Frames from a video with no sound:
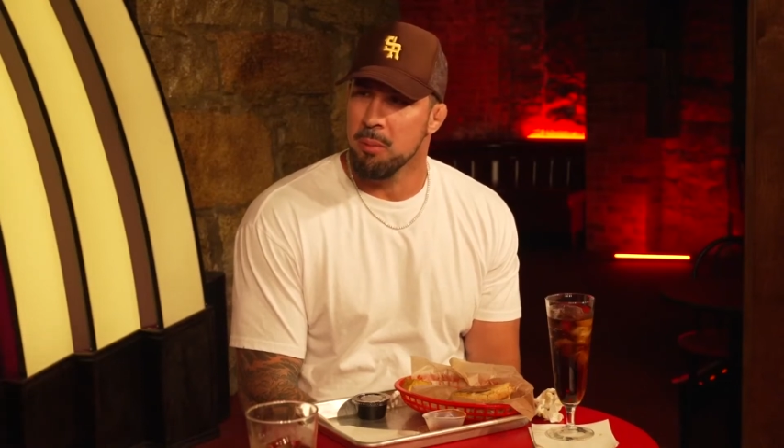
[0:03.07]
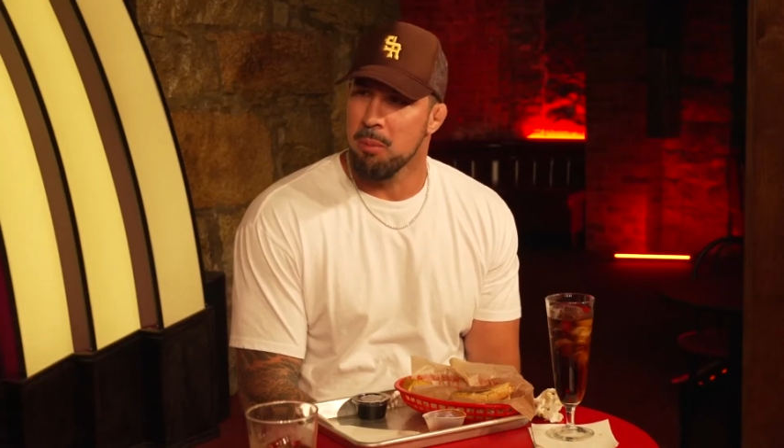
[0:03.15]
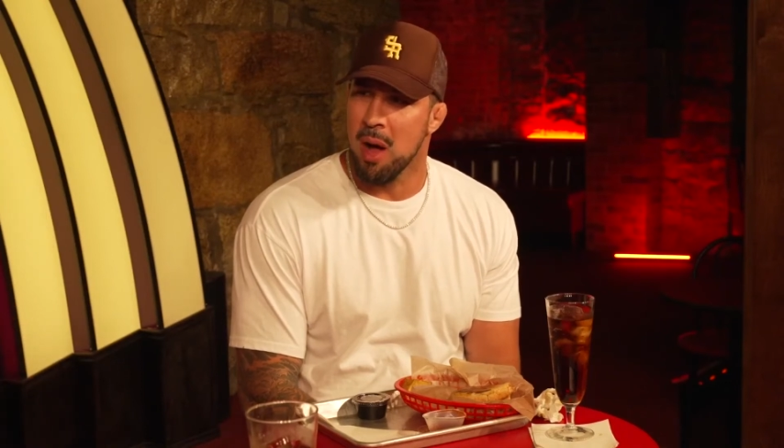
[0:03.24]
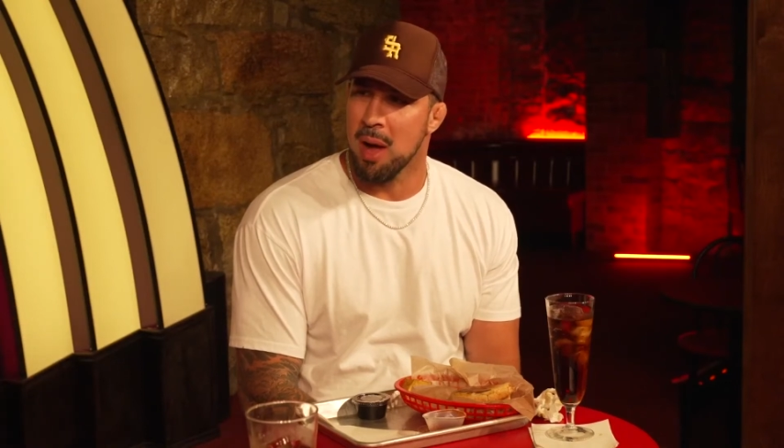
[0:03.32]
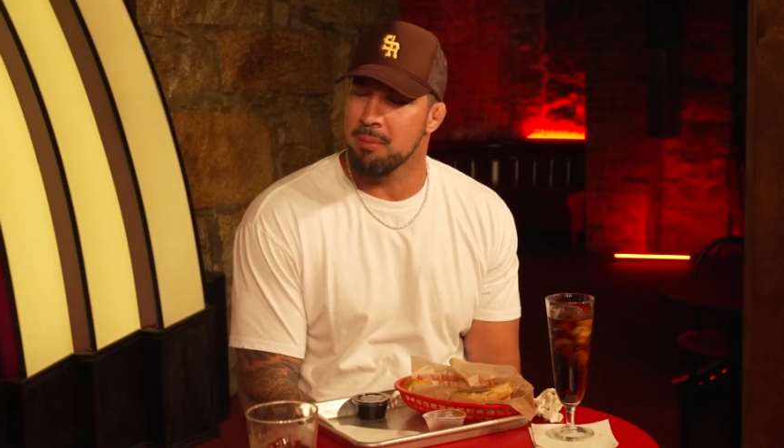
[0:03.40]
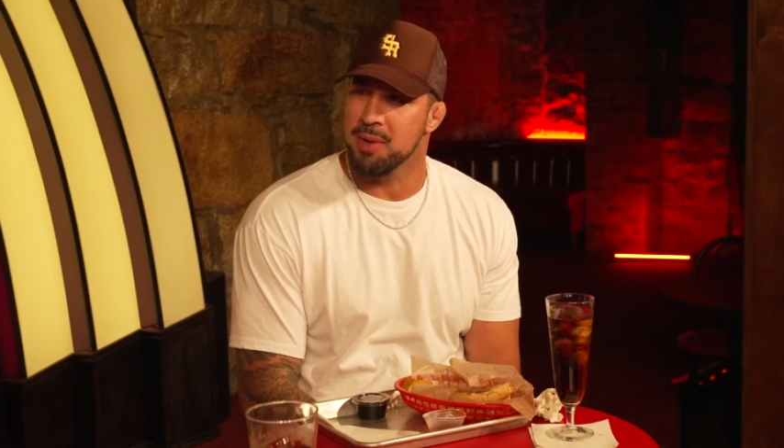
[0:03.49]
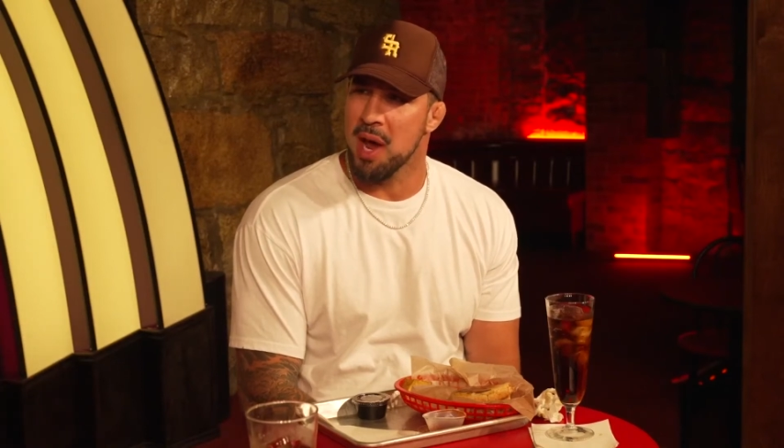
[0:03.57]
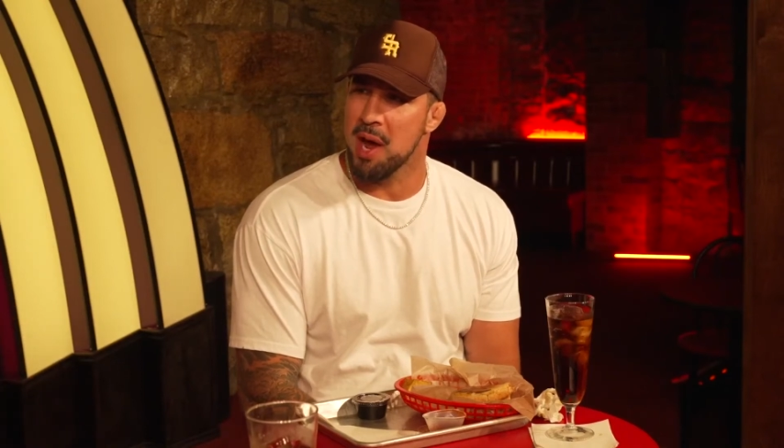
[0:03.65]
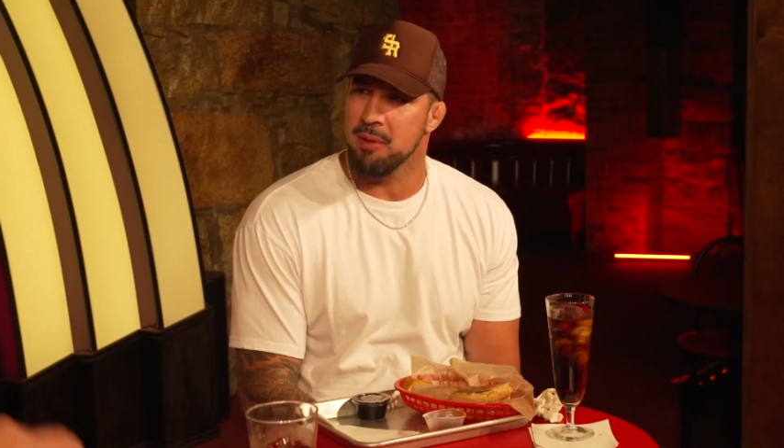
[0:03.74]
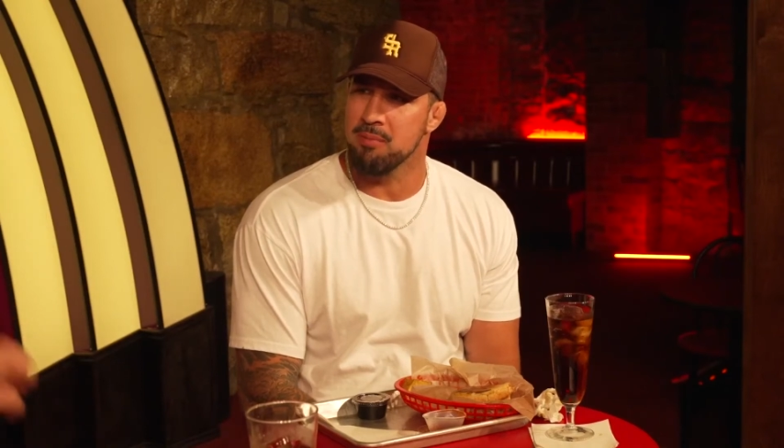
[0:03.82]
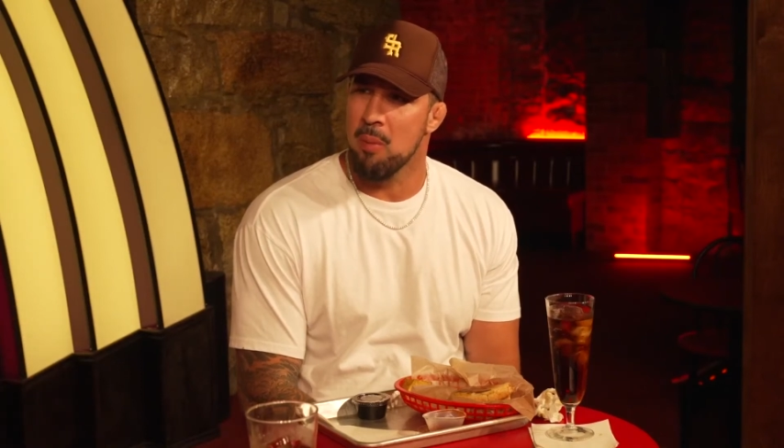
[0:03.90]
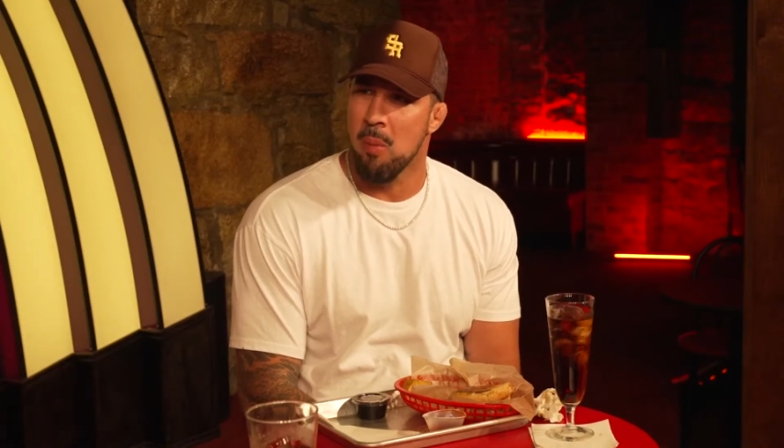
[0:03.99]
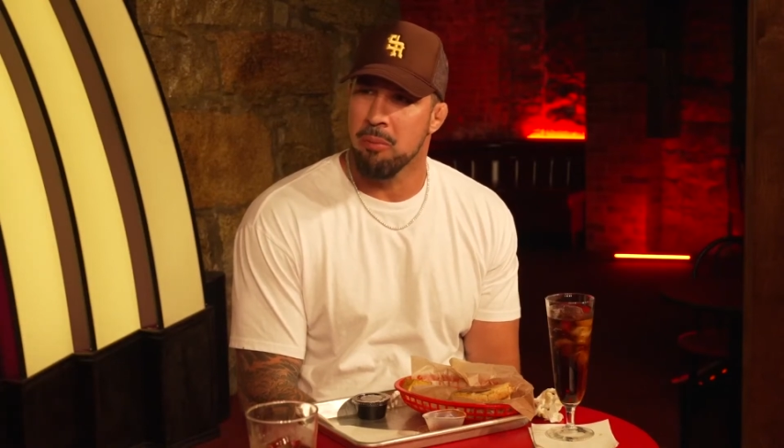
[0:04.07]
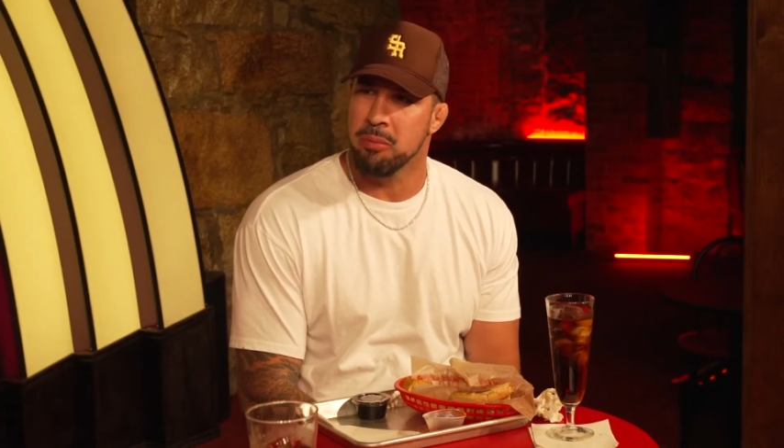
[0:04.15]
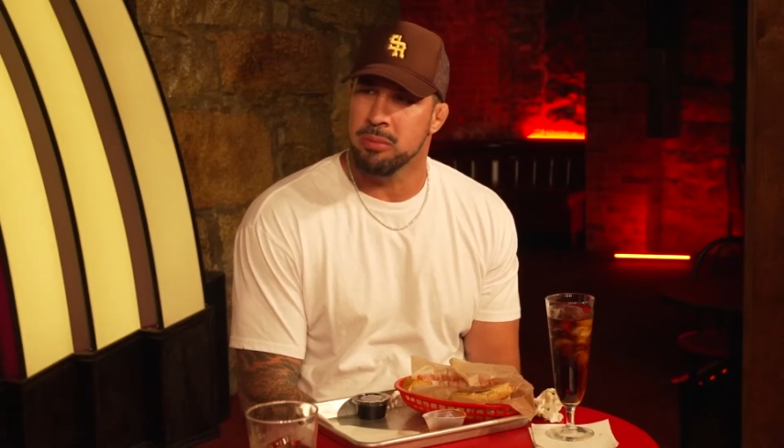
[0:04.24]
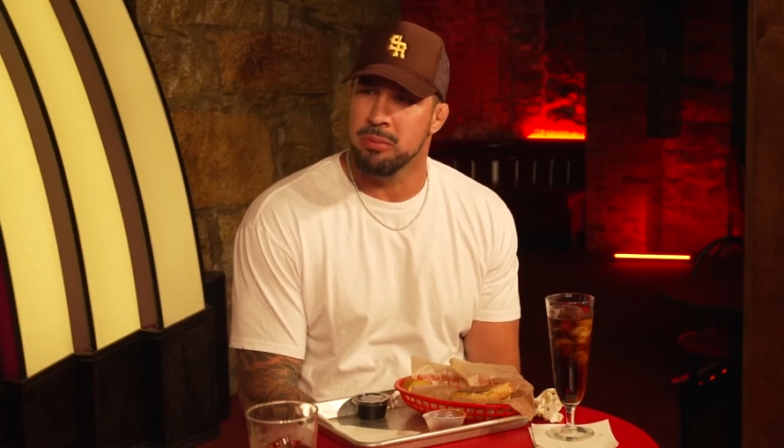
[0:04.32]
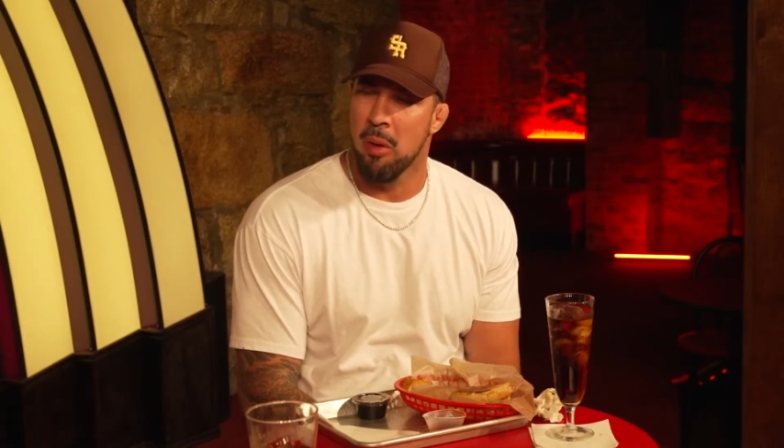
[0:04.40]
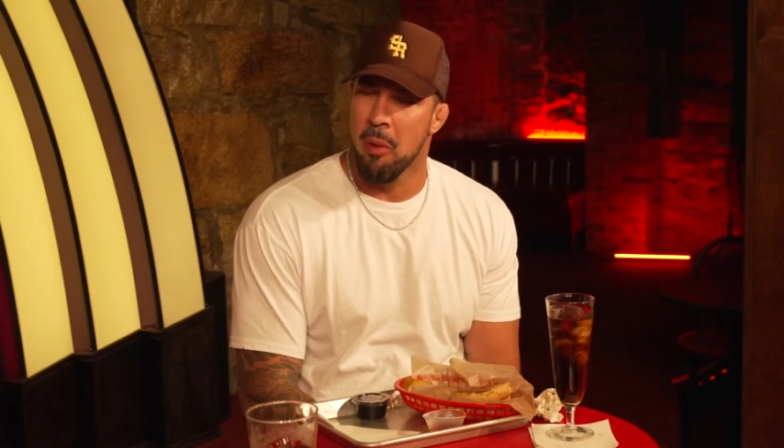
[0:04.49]
Mom, dad,
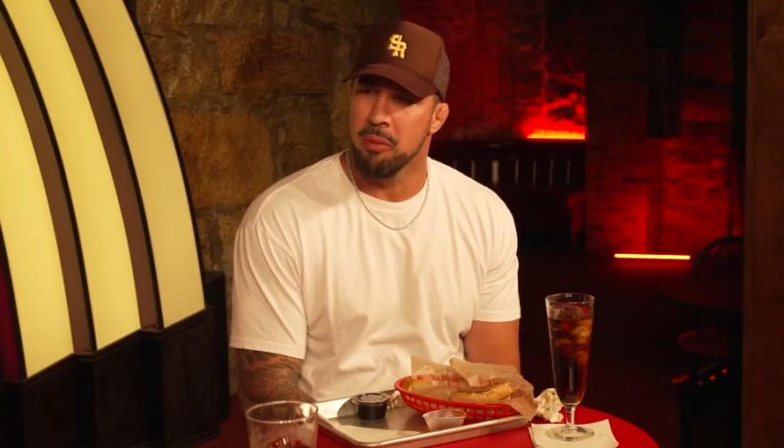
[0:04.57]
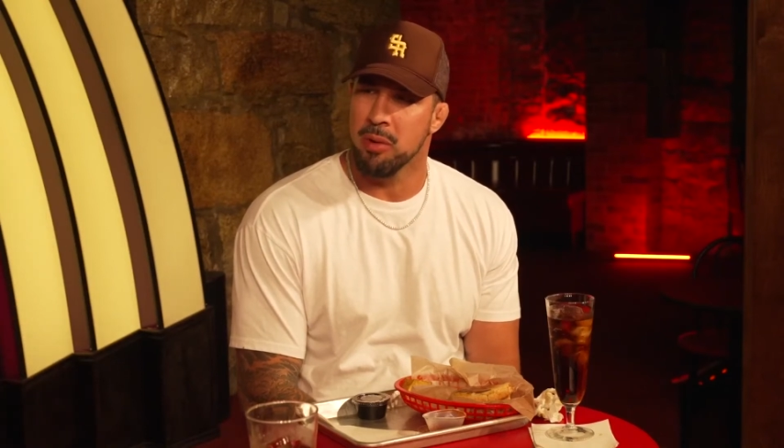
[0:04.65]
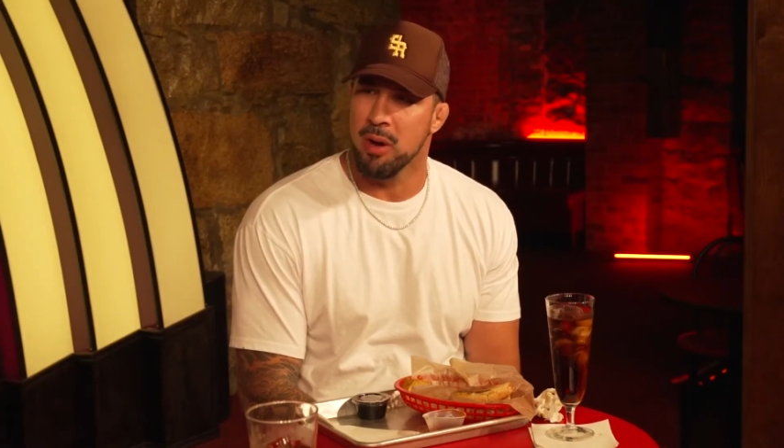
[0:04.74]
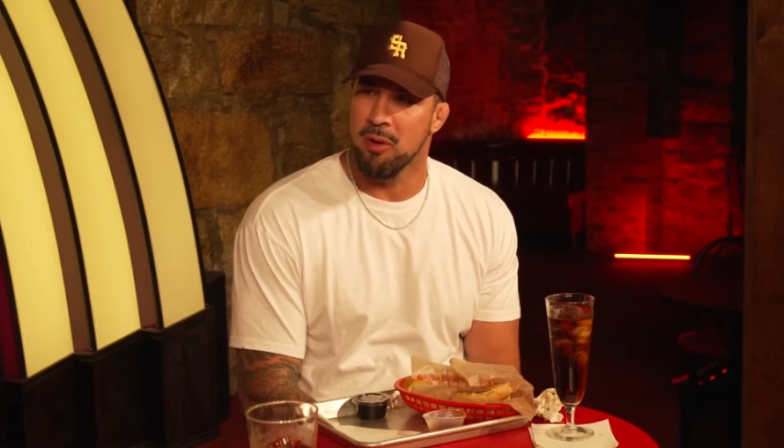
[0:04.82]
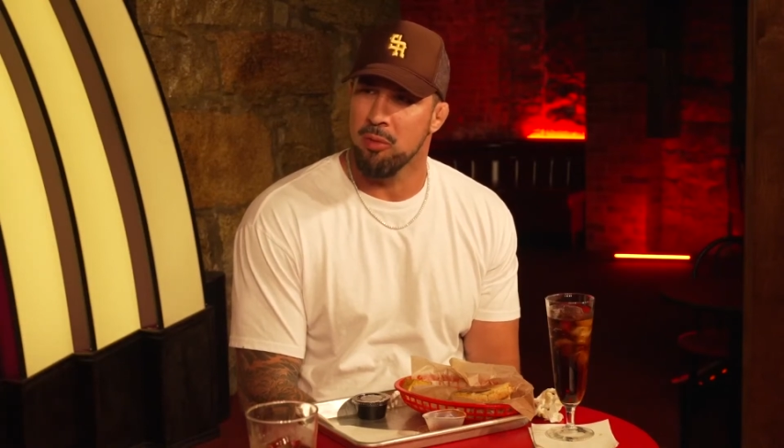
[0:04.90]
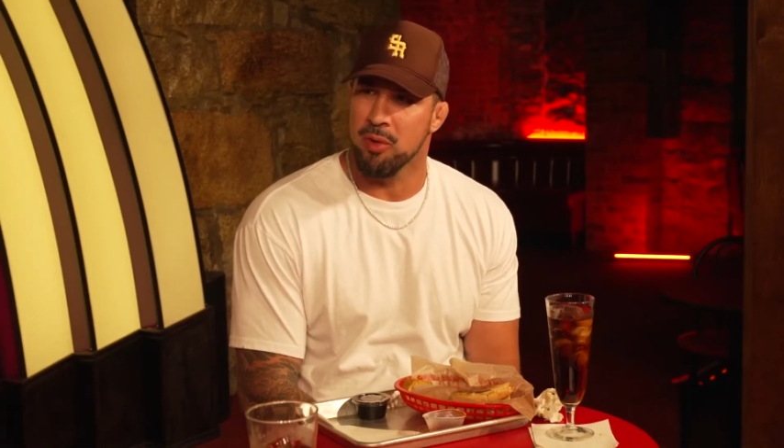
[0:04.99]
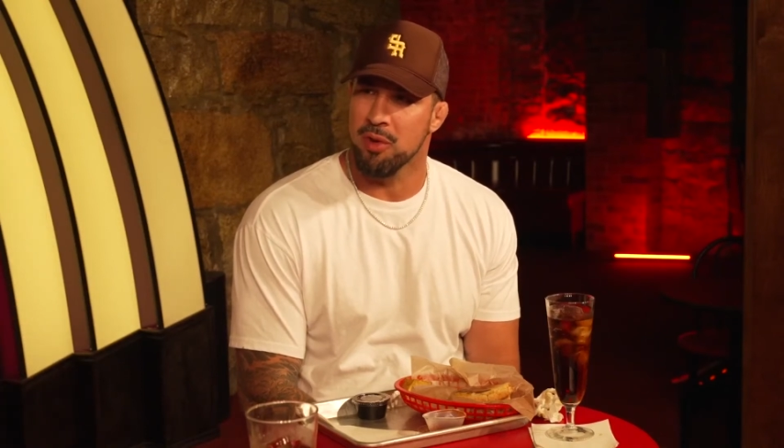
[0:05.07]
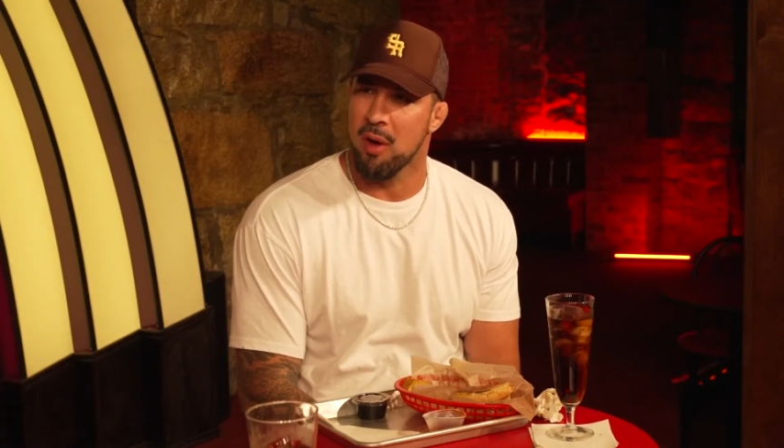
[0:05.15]
everyone's